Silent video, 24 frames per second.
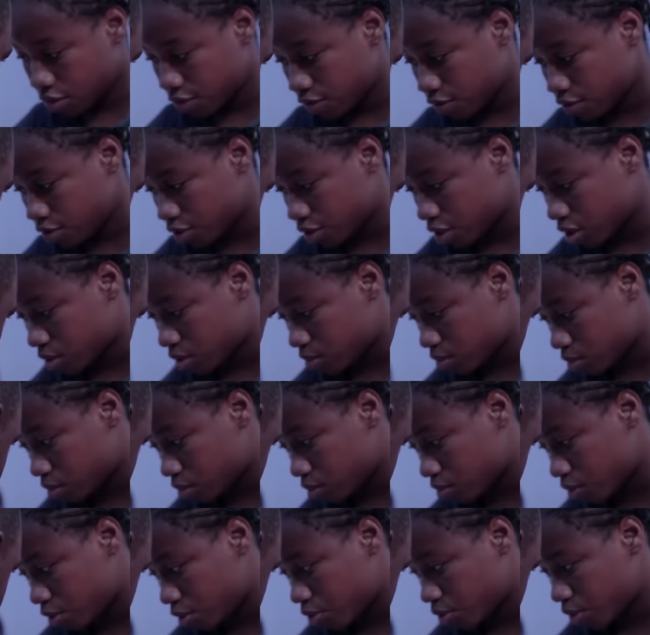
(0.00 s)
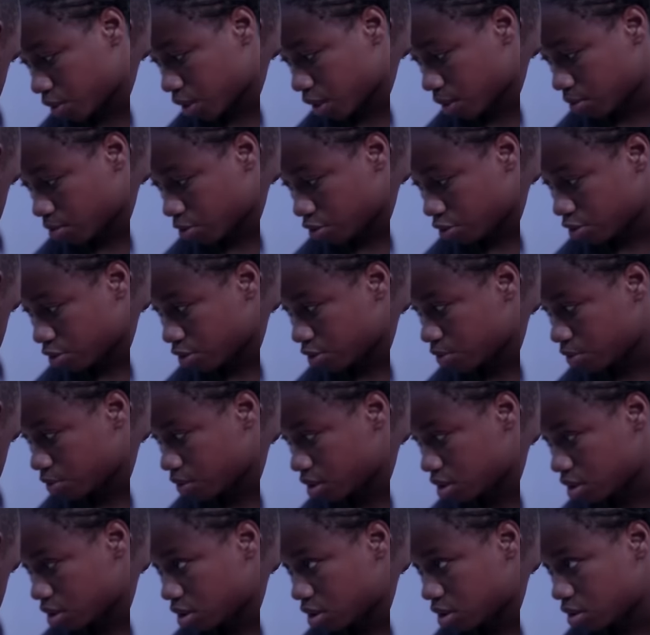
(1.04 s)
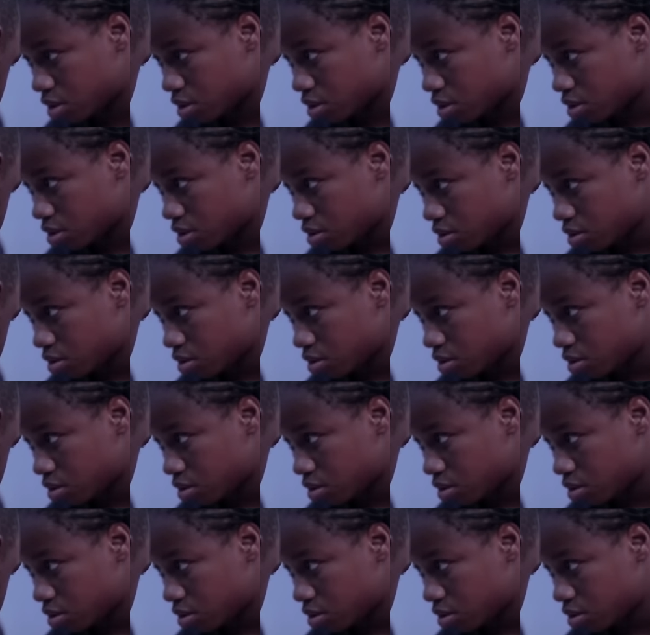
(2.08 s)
If you chase mommy, I'm going with her.